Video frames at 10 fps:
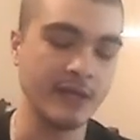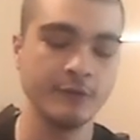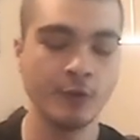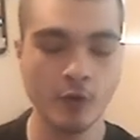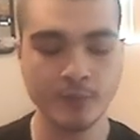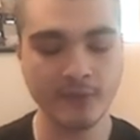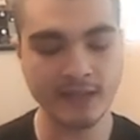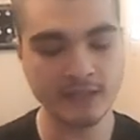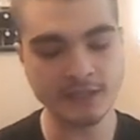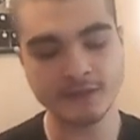Incorporate
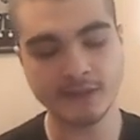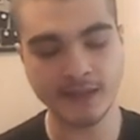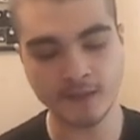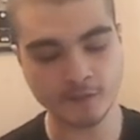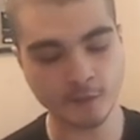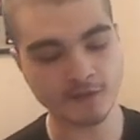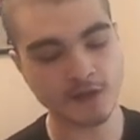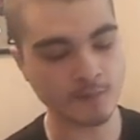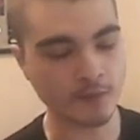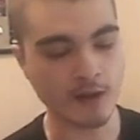it into the game so it's
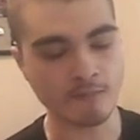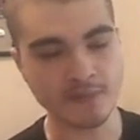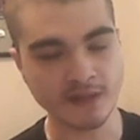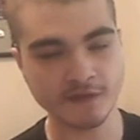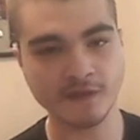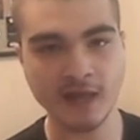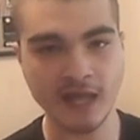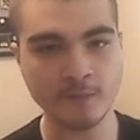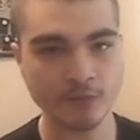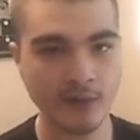not a problem, because the
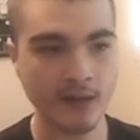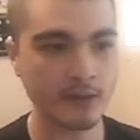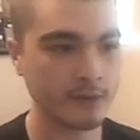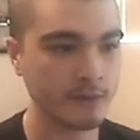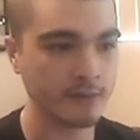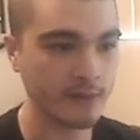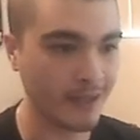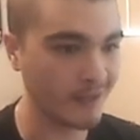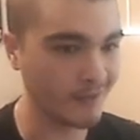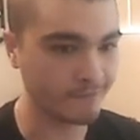game is where
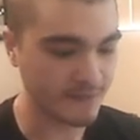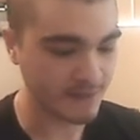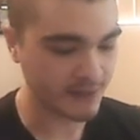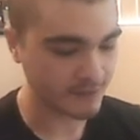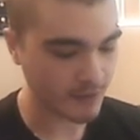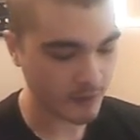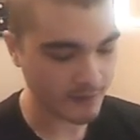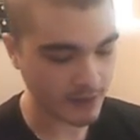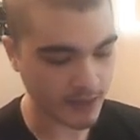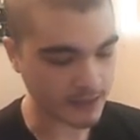everything is
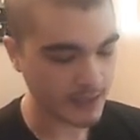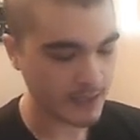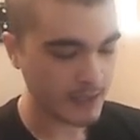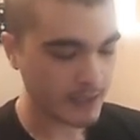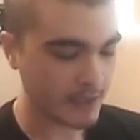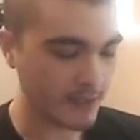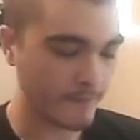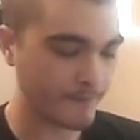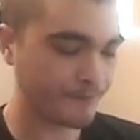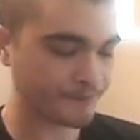going on.
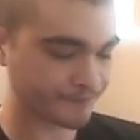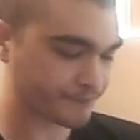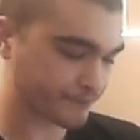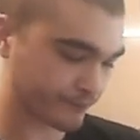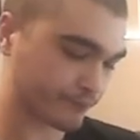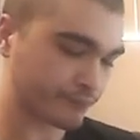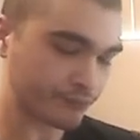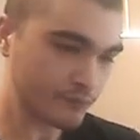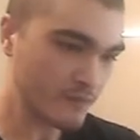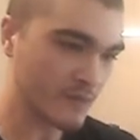And
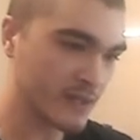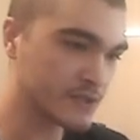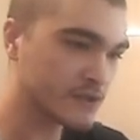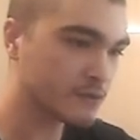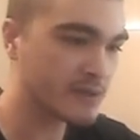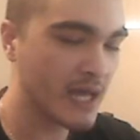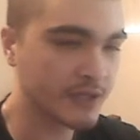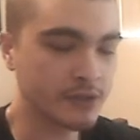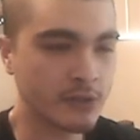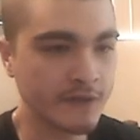just to
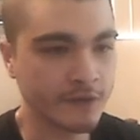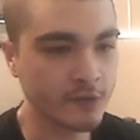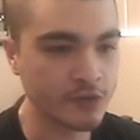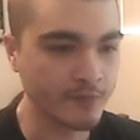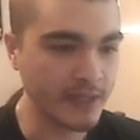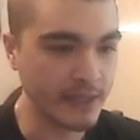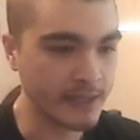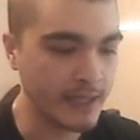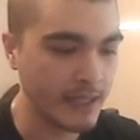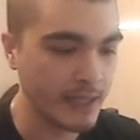rehash on all the social
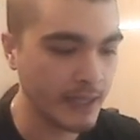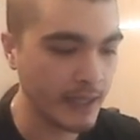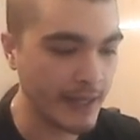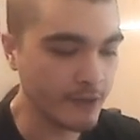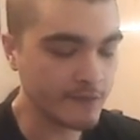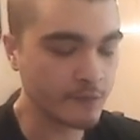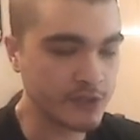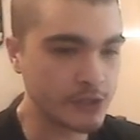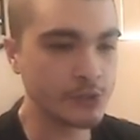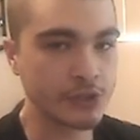media, here's
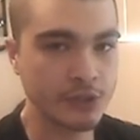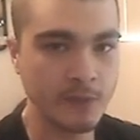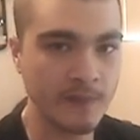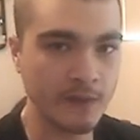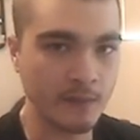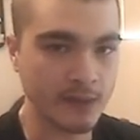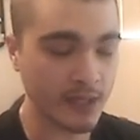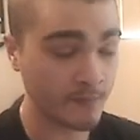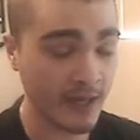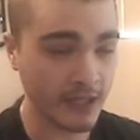what you should be doing,
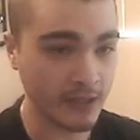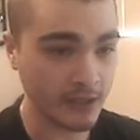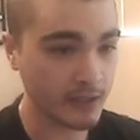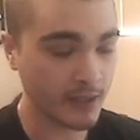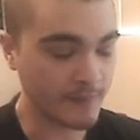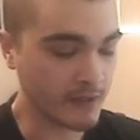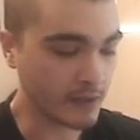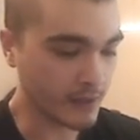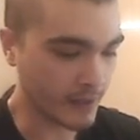in my opinion.